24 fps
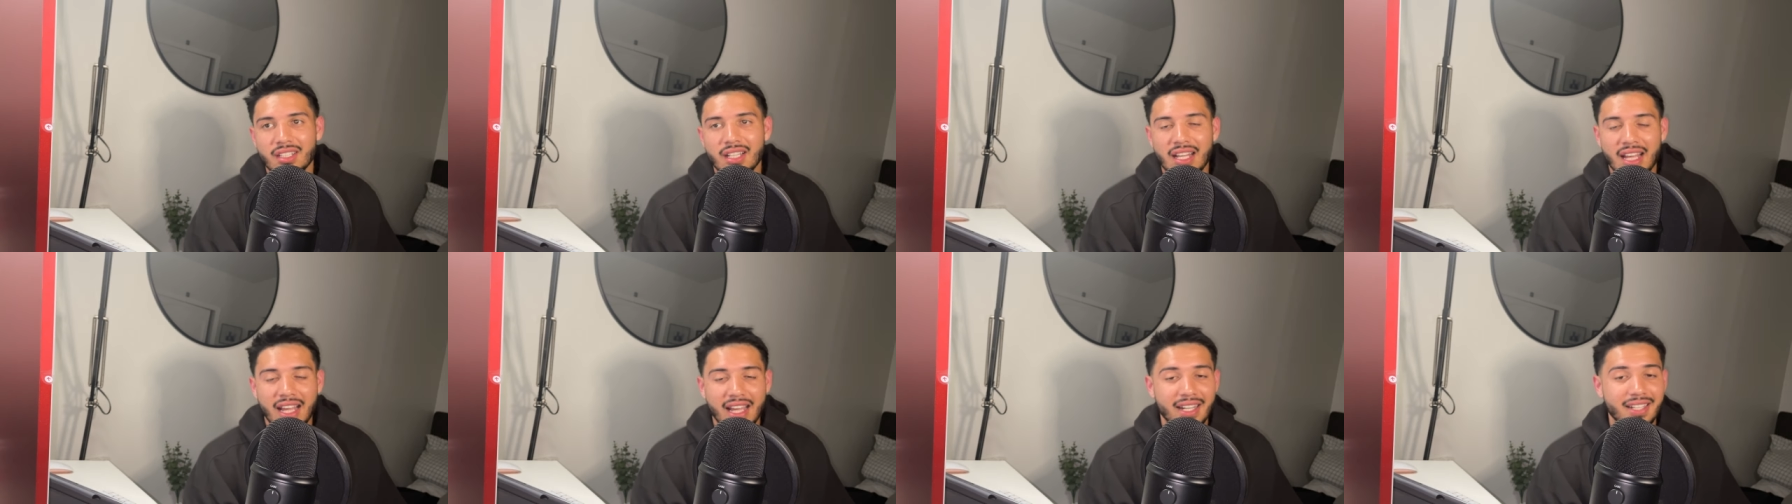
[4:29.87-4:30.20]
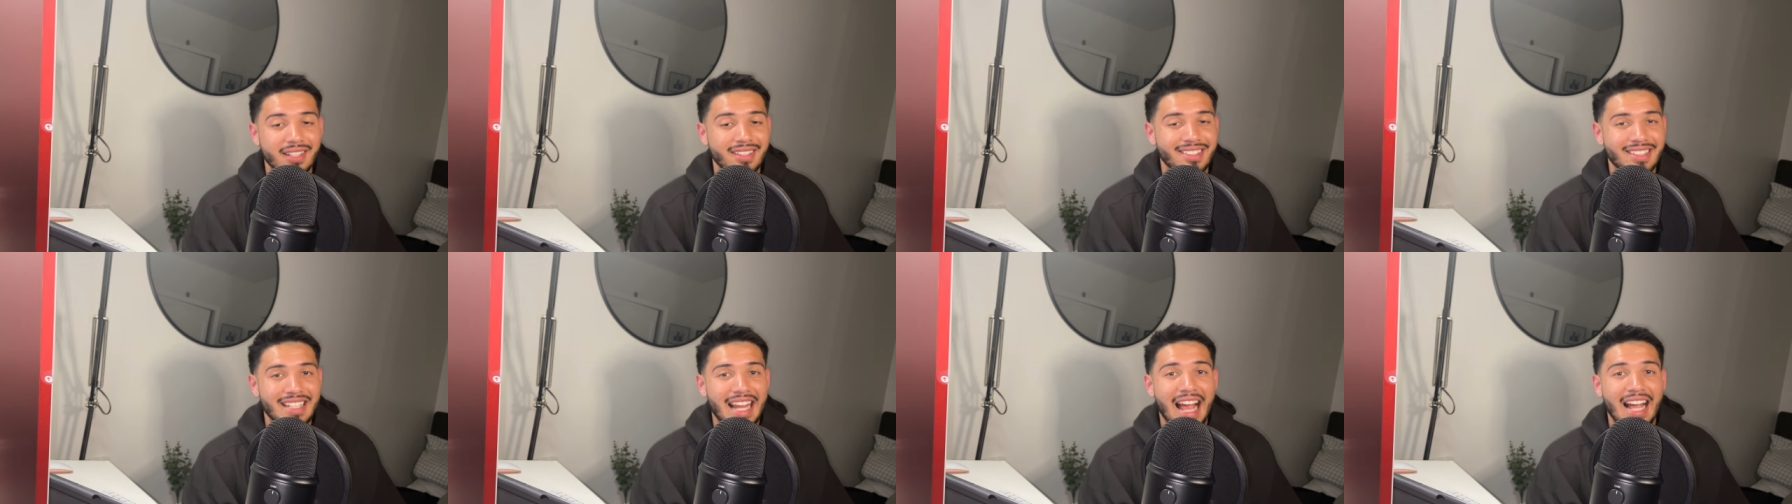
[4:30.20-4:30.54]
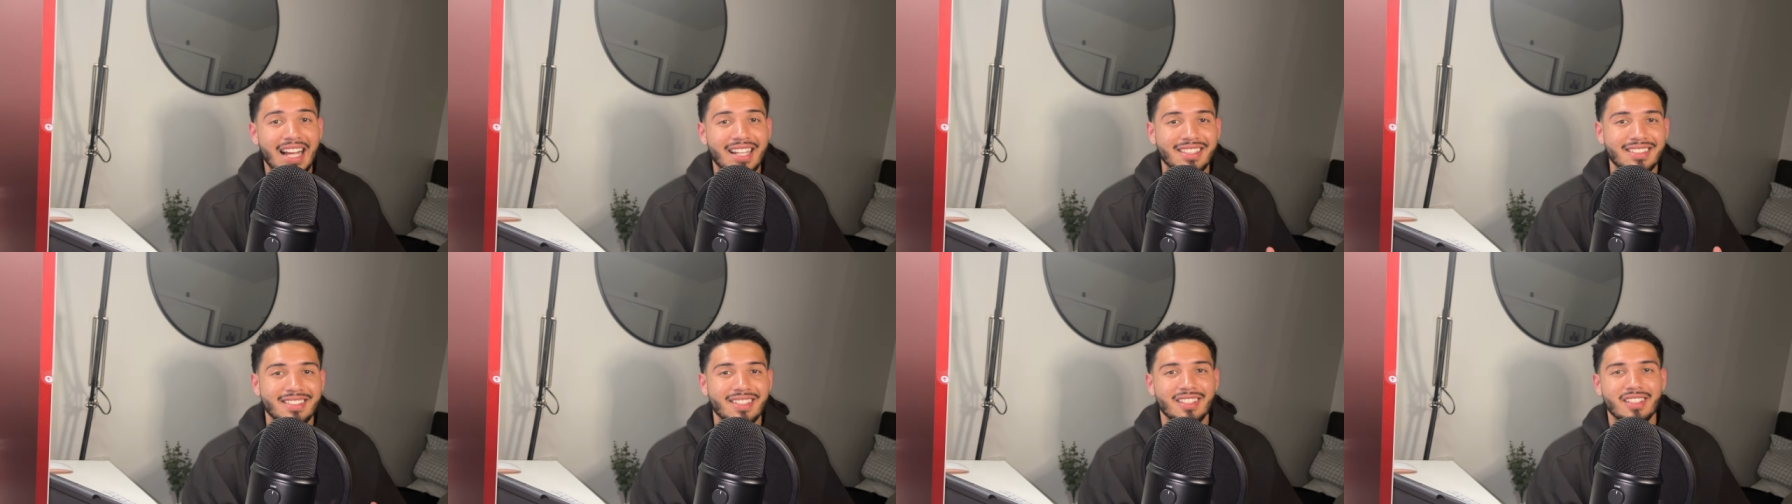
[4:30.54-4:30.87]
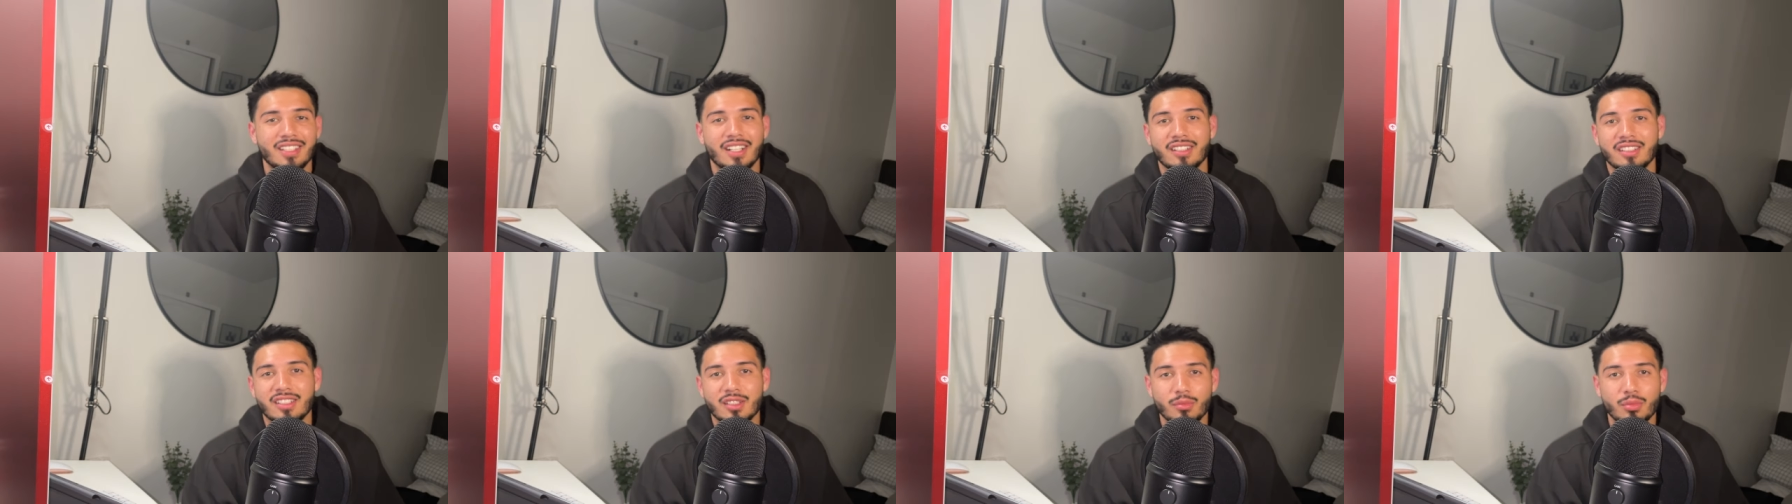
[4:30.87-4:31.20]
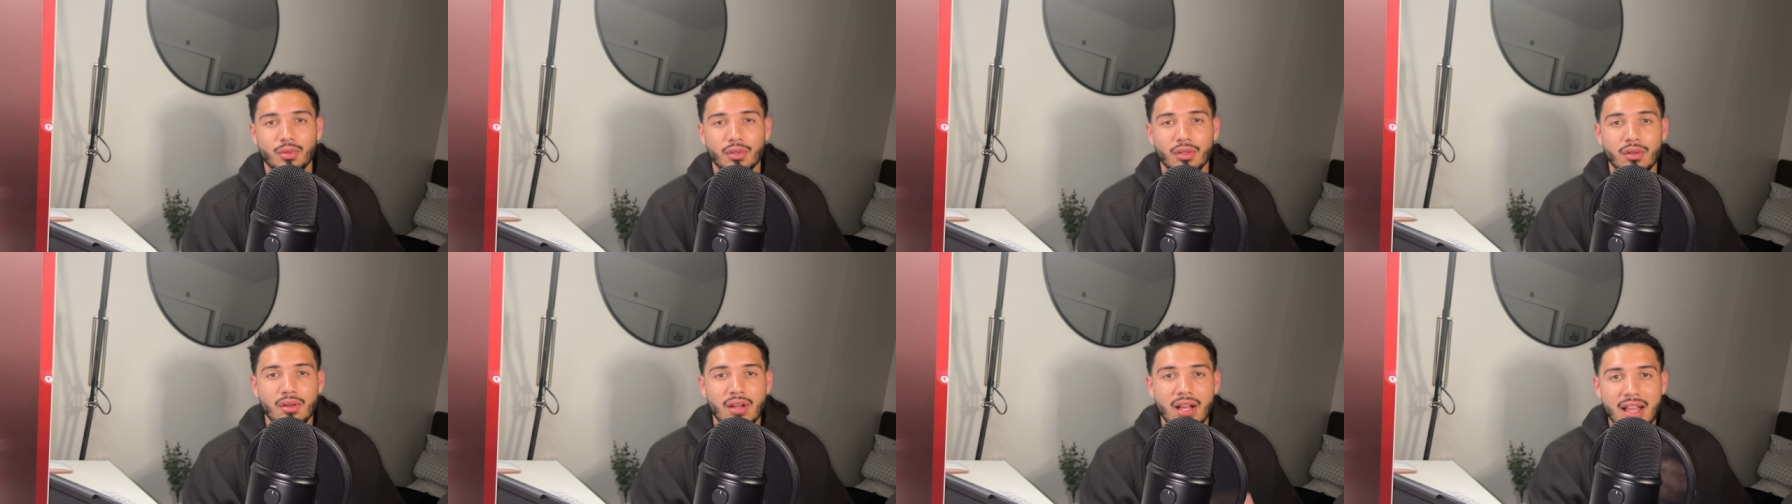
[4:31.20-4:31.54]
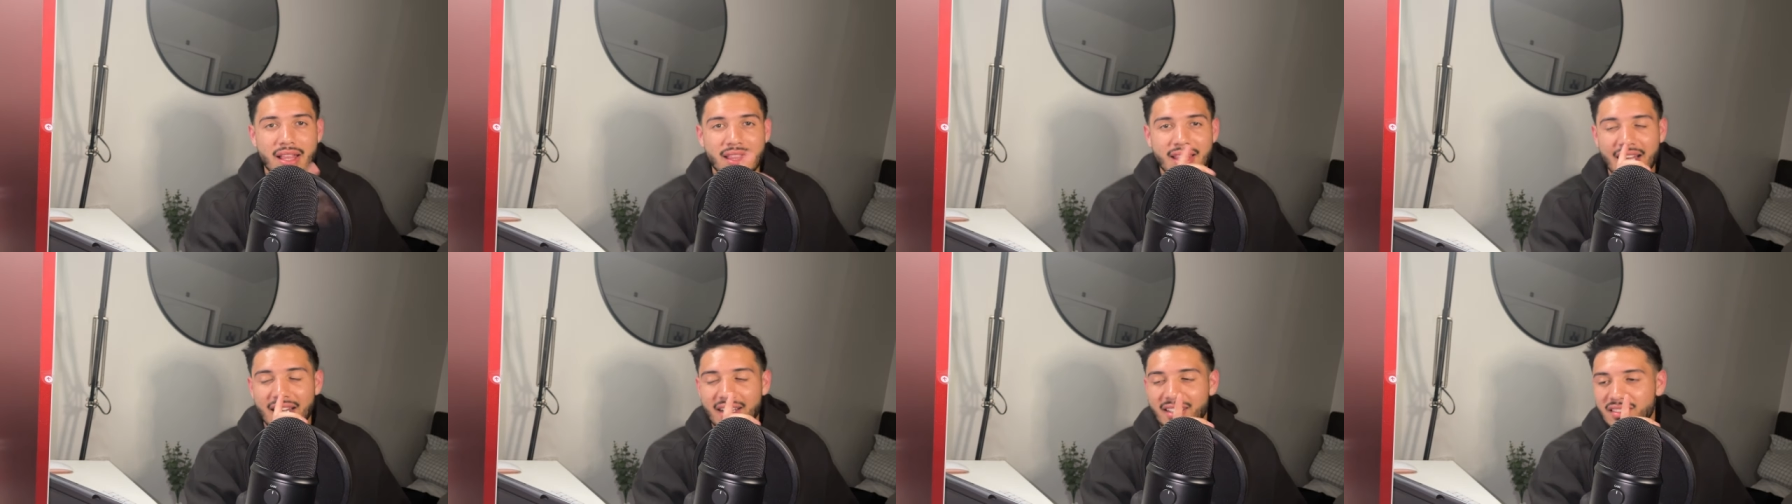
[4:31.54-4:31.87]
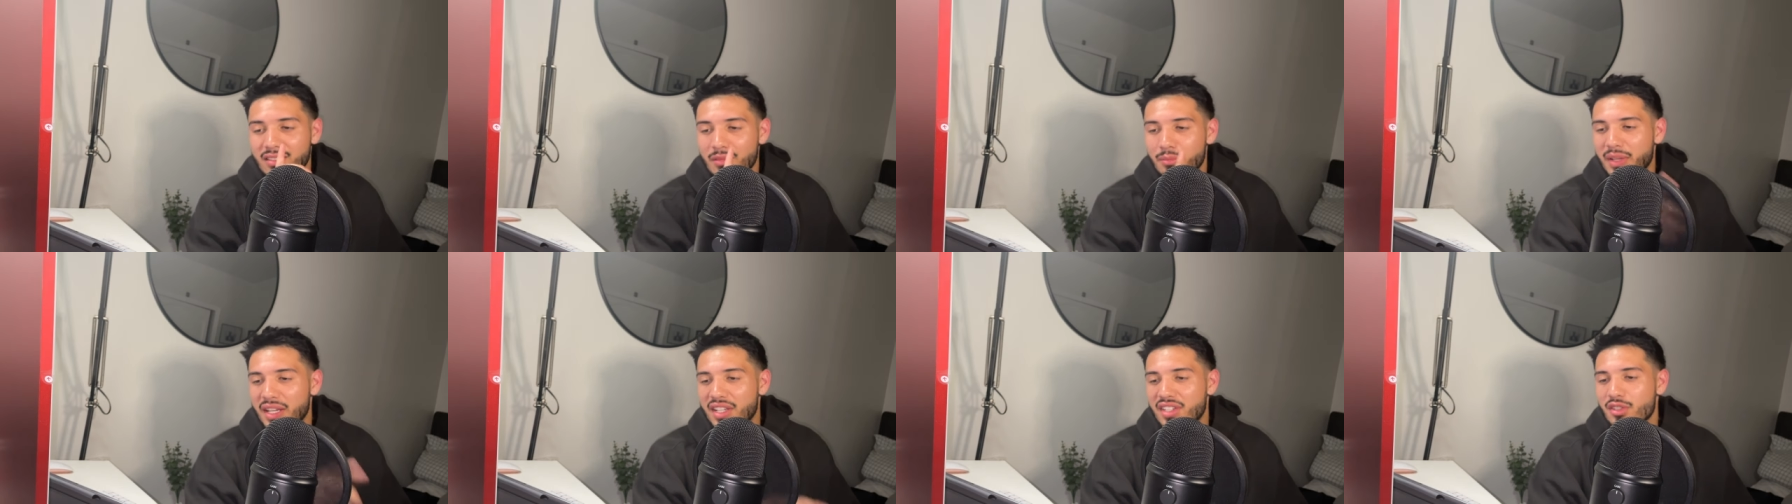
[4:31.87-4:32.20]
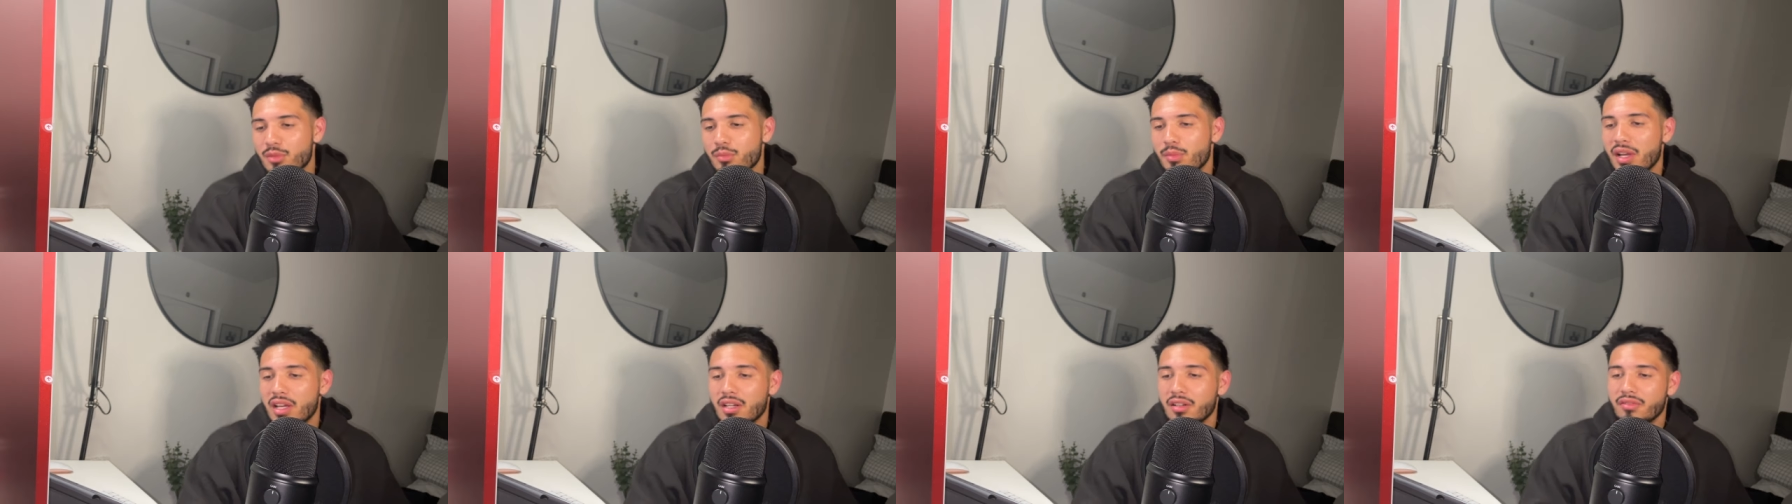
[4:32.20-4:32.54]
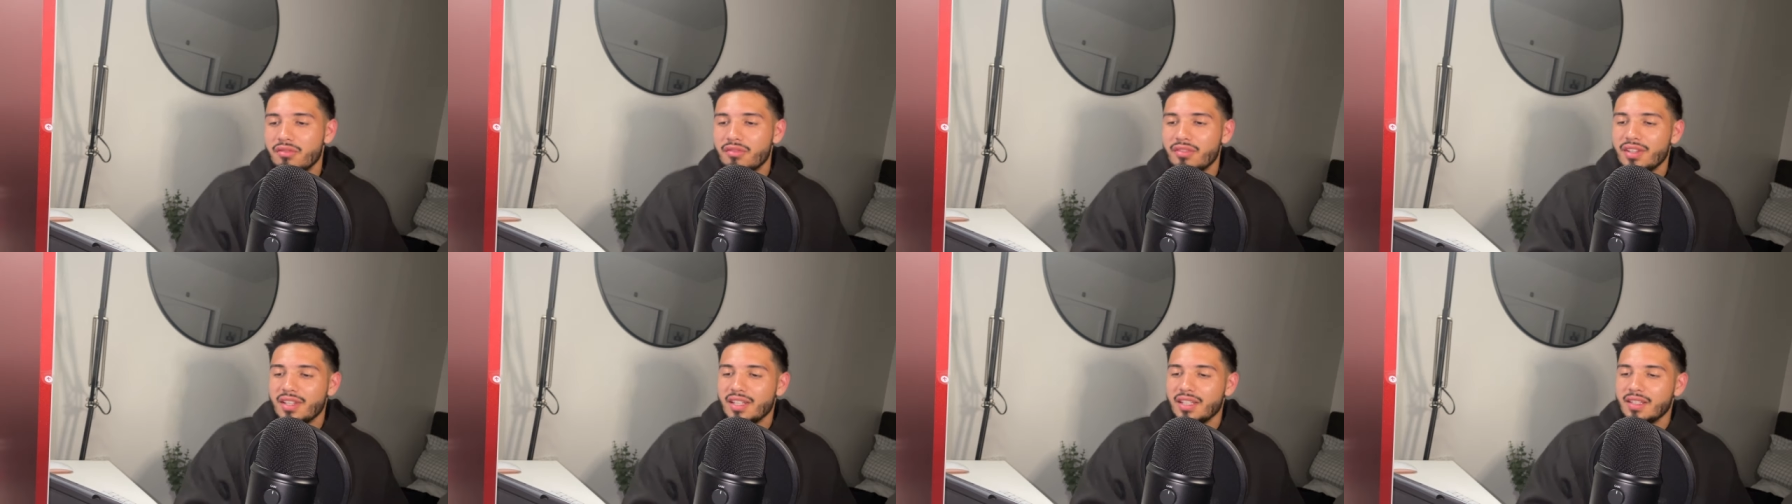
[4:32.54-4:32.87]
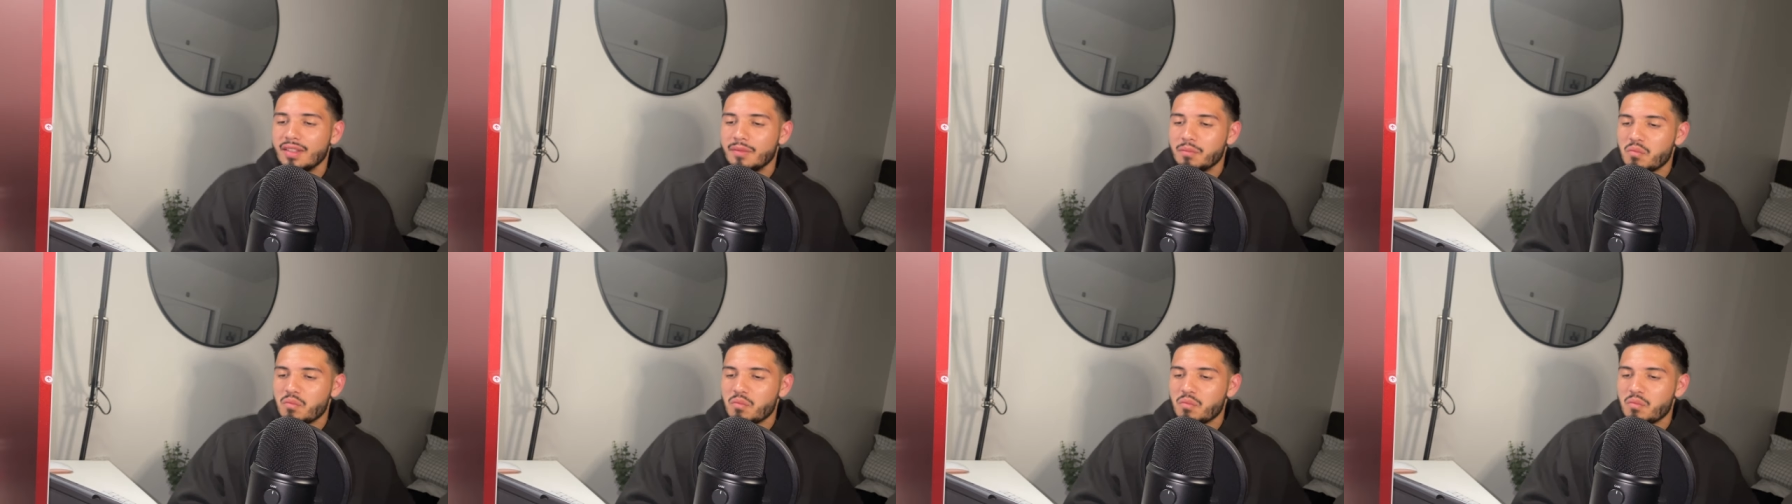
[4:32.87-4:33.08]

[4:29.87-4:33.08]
It is tax deductible. That is a major benefit.